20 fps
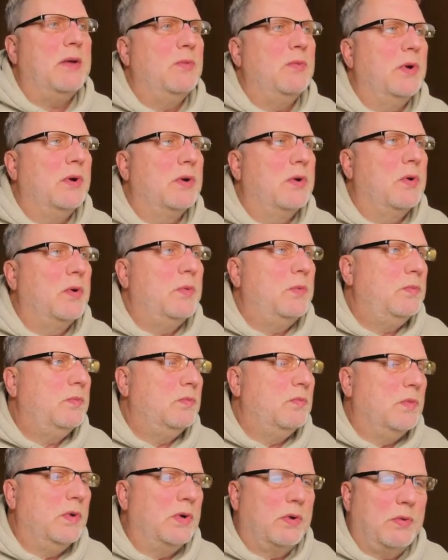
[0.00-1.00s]
real
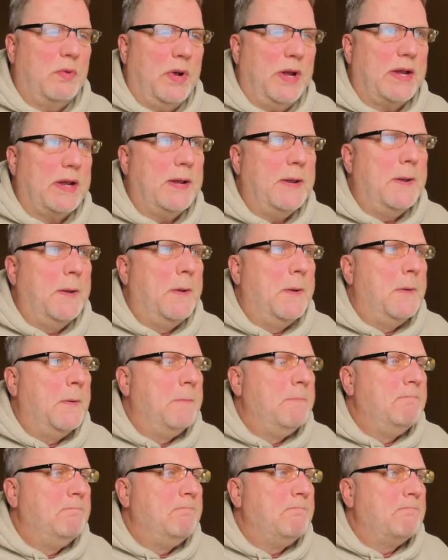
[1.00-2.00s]
quick.
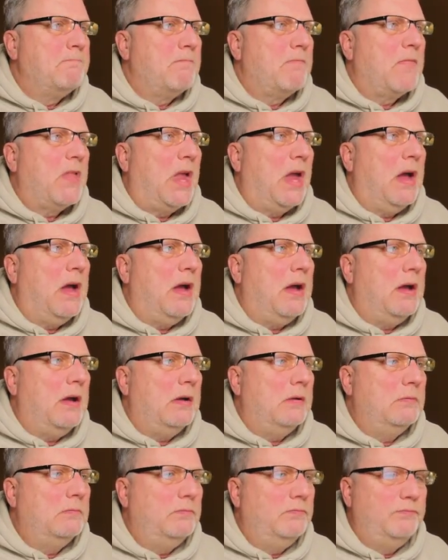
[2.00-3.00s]

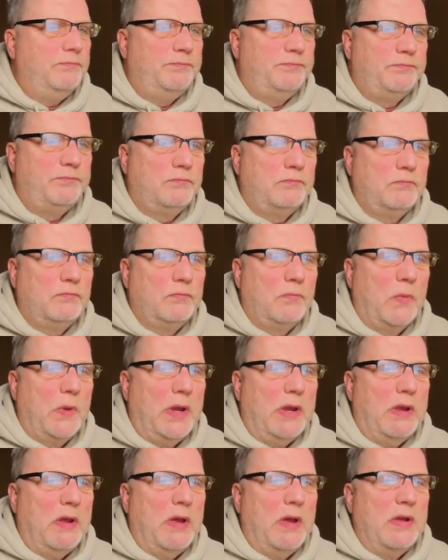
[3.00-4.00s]
So
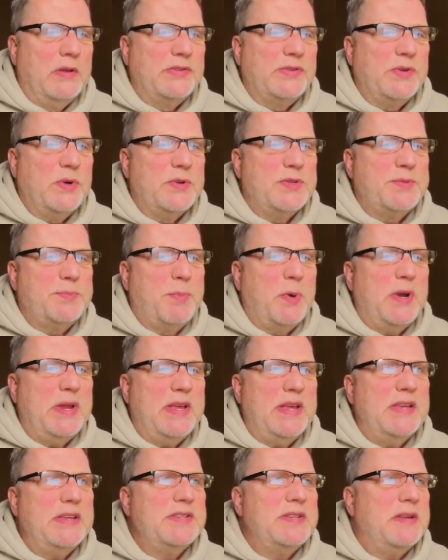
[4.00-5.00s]
it's pretty
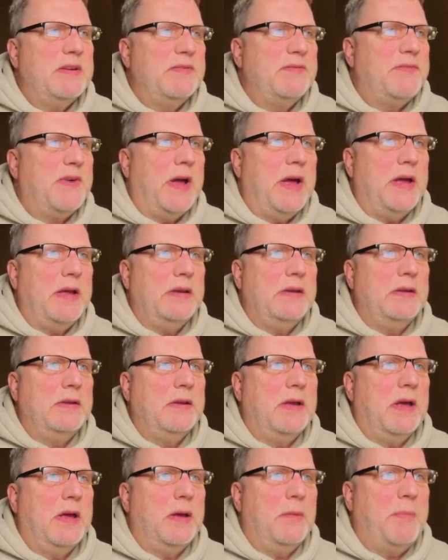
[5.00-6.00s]
easy to find
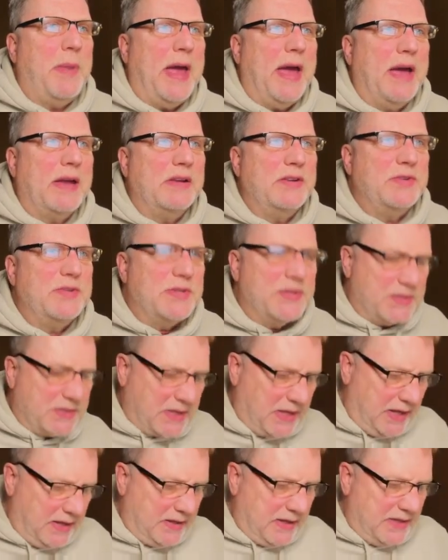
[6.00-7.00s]
packages.
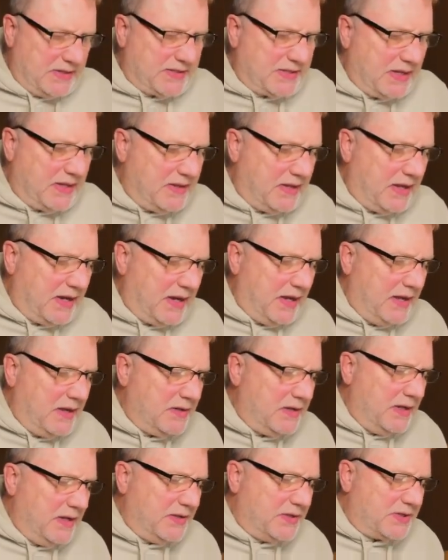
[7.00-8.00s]
Like I said, that I
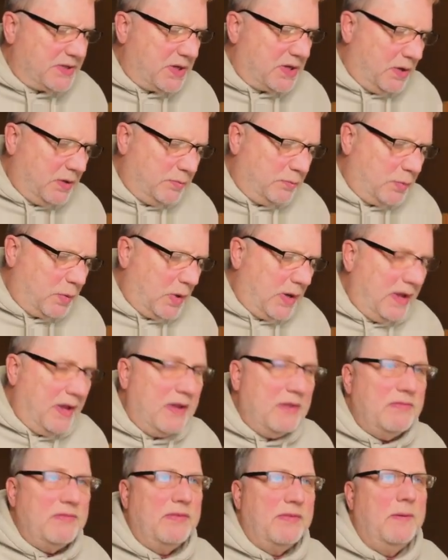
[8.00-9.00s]
had installed
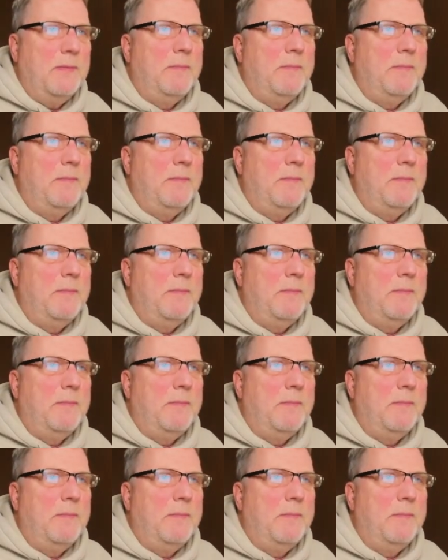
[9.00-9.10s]
Brave,